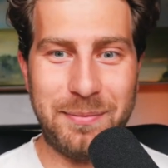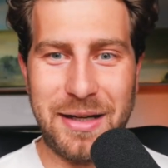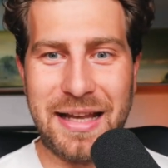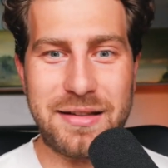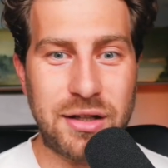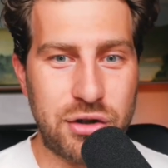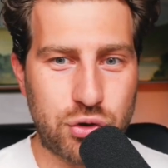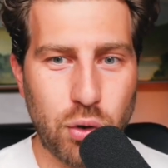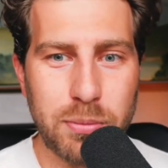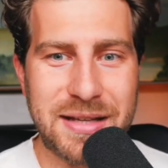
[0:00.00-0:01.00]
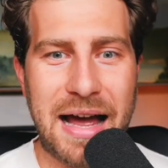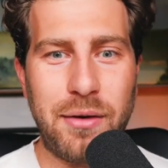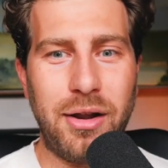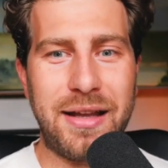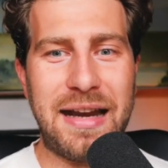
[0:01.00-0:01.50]
Okay, it's going to drop
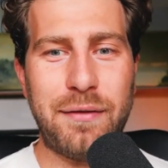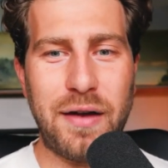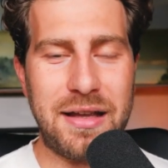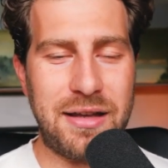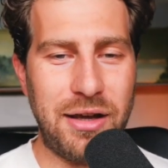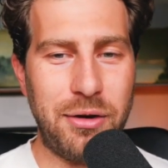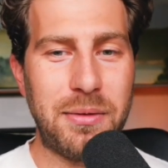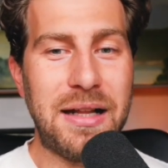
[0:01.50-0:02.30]
down like an FAQ,